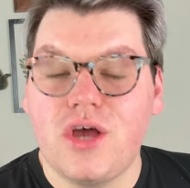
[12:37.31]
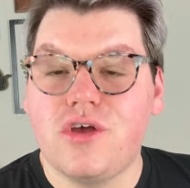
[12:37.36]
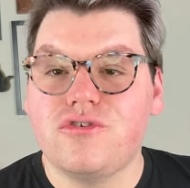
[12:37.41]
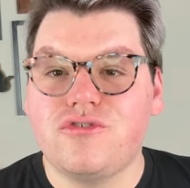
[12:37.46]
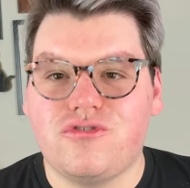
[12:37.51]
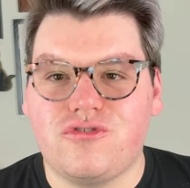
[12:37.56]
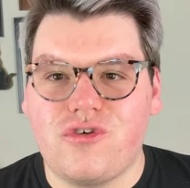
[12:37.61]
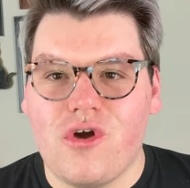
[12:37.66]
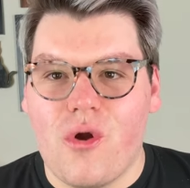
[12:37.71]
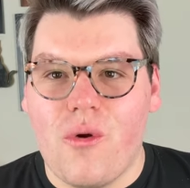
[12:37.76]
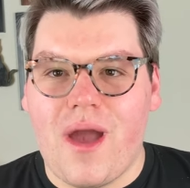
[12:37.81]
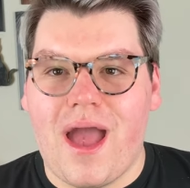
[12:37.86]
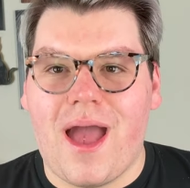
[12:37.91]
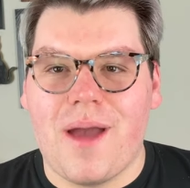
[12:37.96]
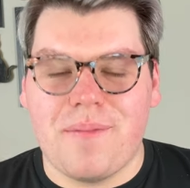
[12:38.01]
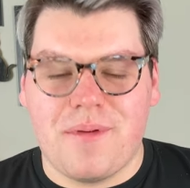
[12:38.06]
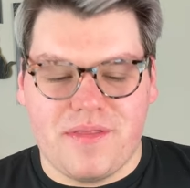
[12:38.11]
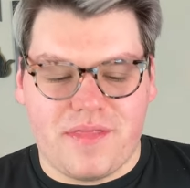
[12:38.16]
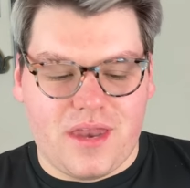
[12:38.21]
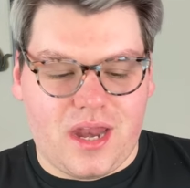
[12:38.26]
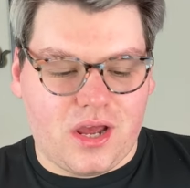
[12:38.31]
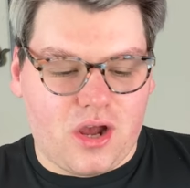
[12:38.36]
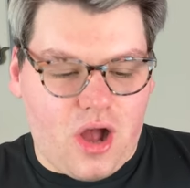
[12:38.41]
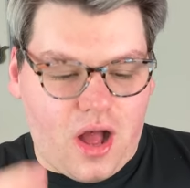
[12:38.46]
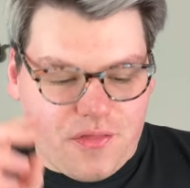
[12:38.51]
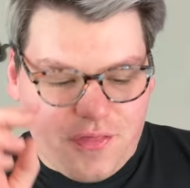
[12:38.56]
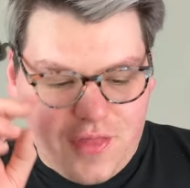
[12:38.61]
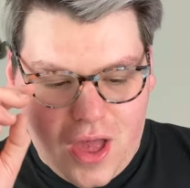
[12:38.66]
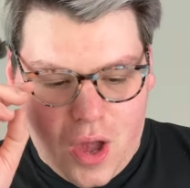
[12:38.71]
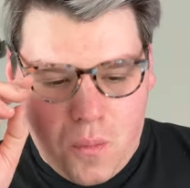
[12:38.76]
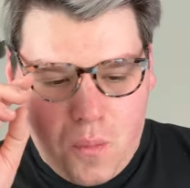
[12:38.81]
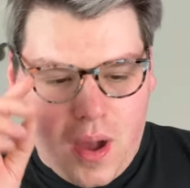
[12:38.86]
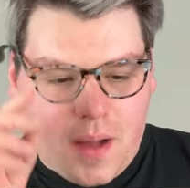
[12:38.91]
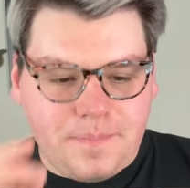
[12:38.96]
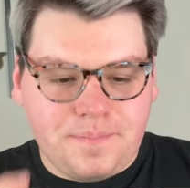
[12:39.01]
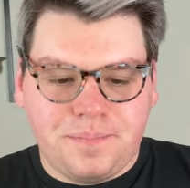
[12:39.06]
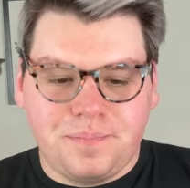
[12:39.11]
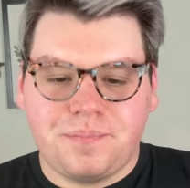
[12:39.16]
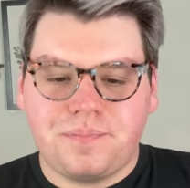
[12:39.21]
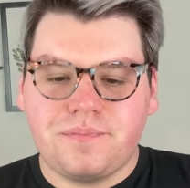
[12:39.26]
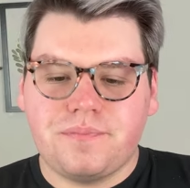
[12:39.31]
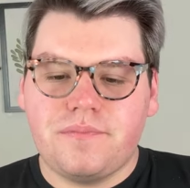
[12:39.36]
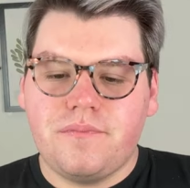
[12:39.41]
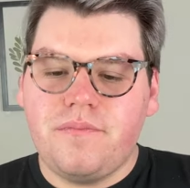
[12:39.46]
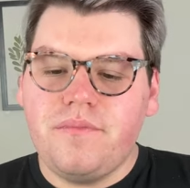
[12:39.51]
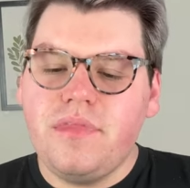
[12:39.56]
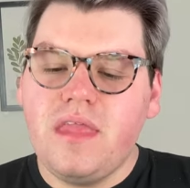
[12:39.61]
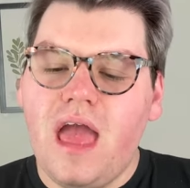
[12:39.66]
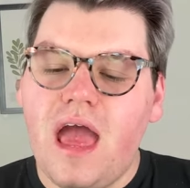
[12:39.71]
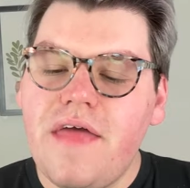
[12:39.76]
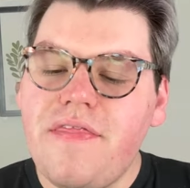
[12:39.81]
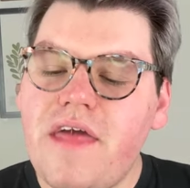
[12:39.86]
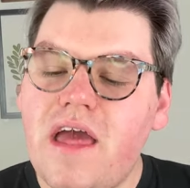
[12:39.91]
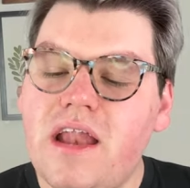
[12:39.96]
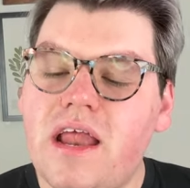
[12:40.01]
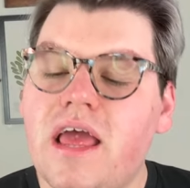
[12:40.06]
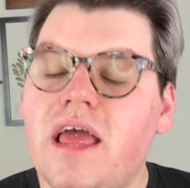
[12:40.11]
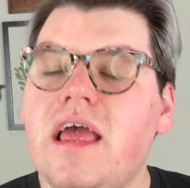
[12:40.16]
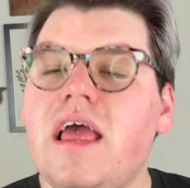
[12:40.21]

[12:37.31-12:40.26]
So happy that I got that one. And then